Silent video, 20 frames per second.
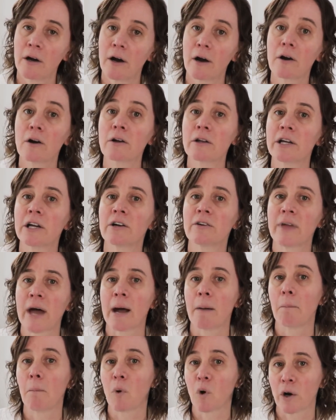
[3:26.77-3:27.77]
earlier
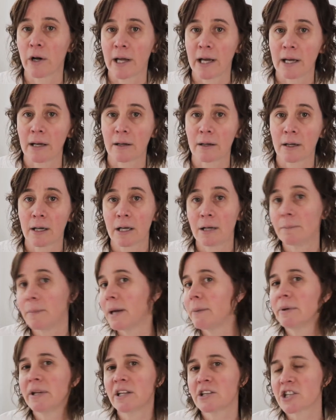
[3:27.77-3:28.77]
that morning, and
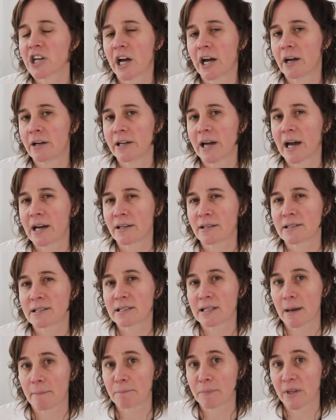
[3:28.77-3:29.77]
maybe the child hadn't
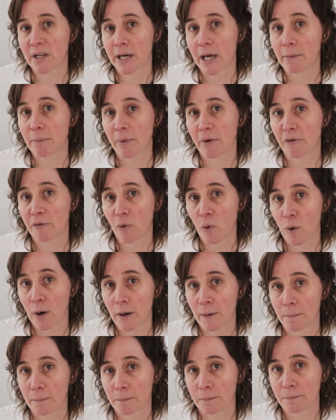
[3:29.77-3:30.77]
slept the night before.